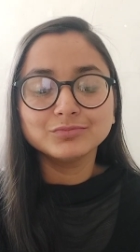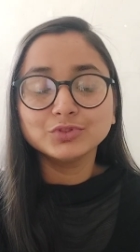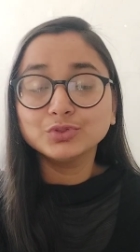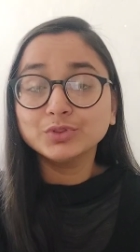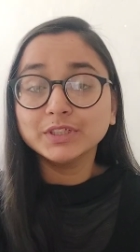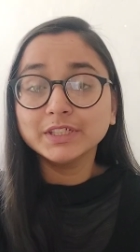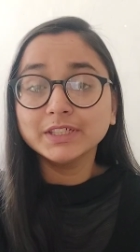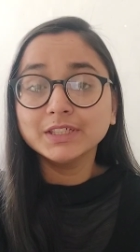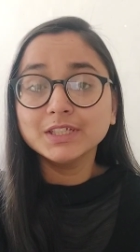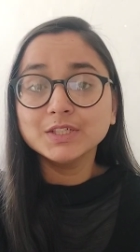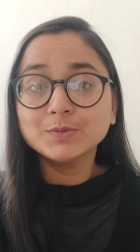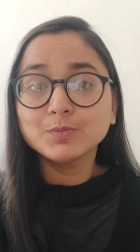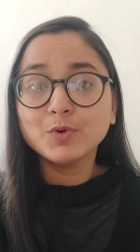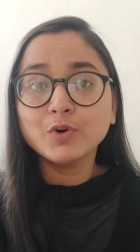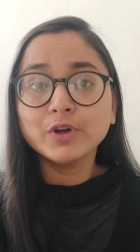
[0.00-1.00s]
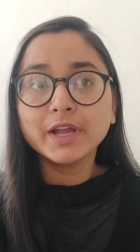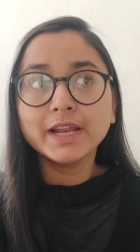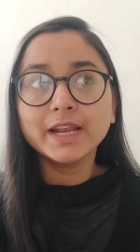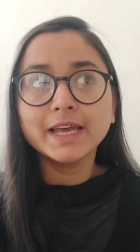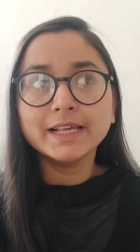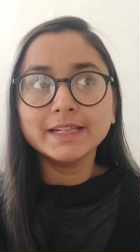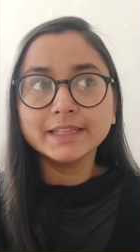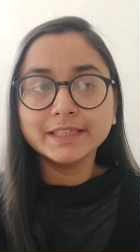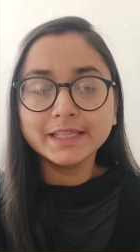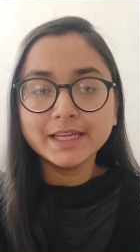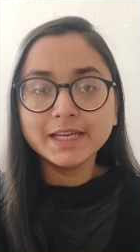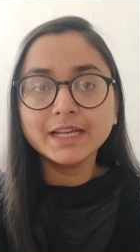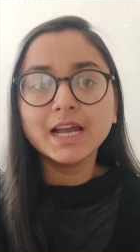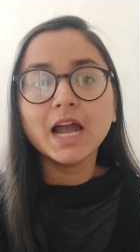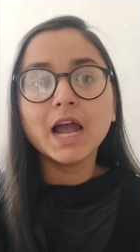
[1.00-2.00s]
read this book, and I
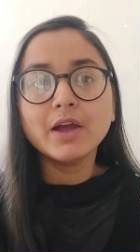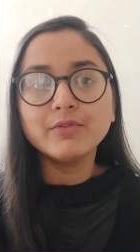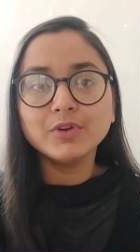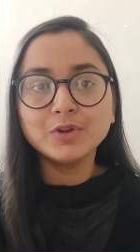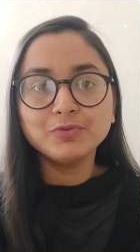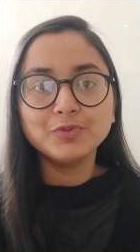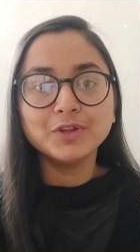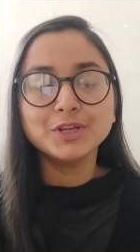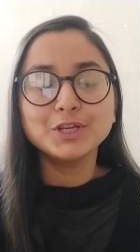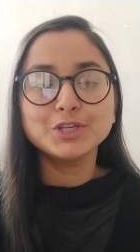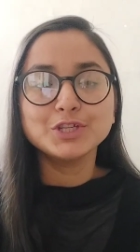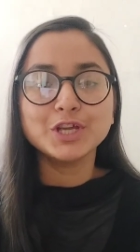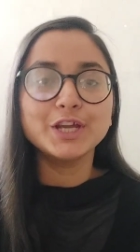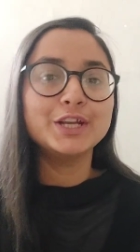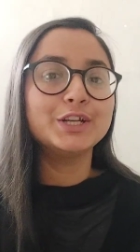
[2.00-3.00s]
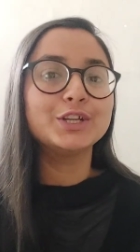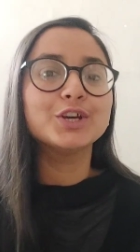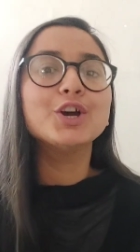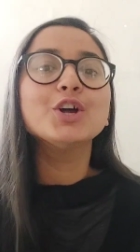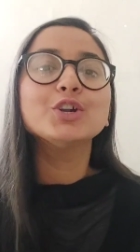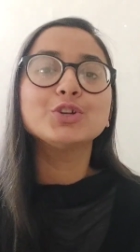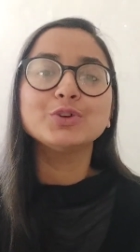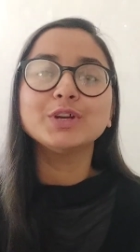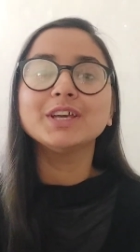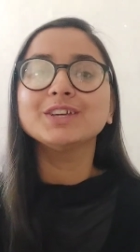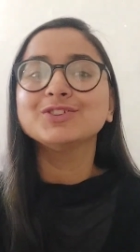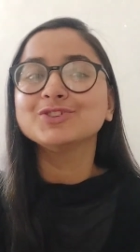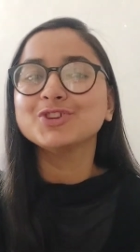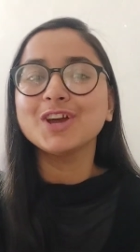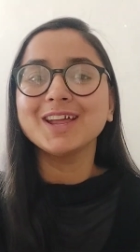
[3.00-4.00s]
think I will finish it today,
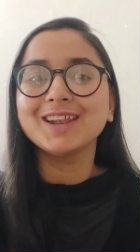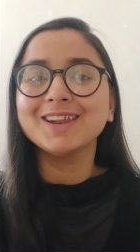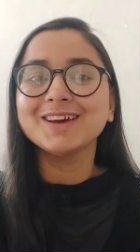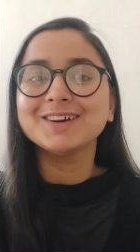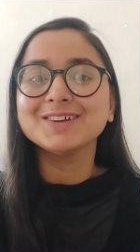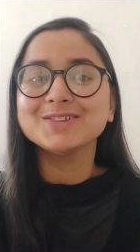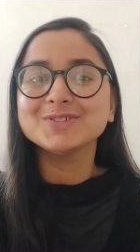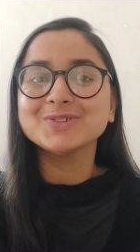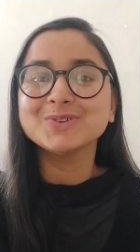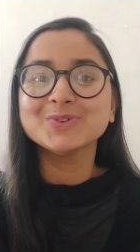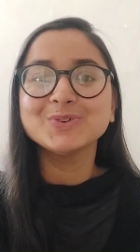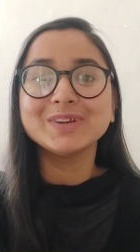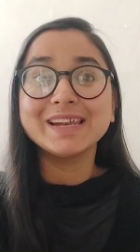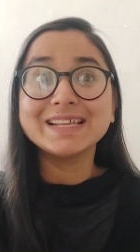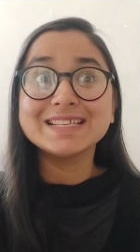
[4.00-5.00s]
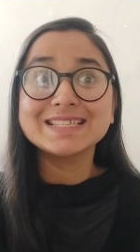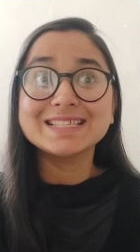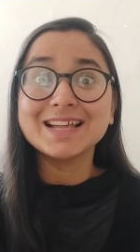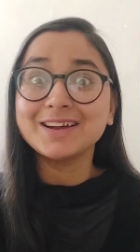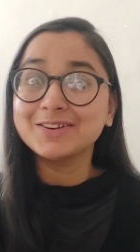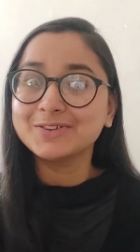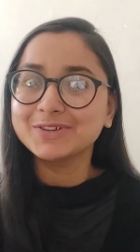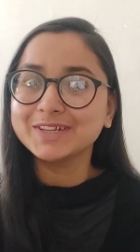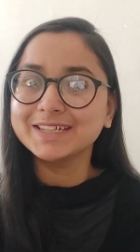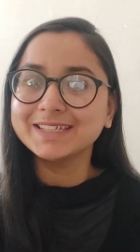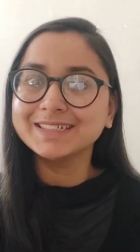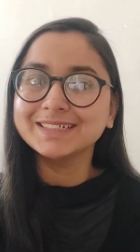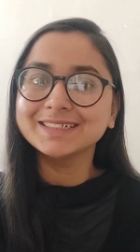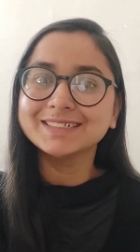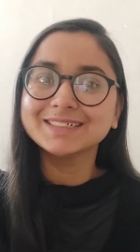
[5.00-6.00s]
inshallah. So let's start reading.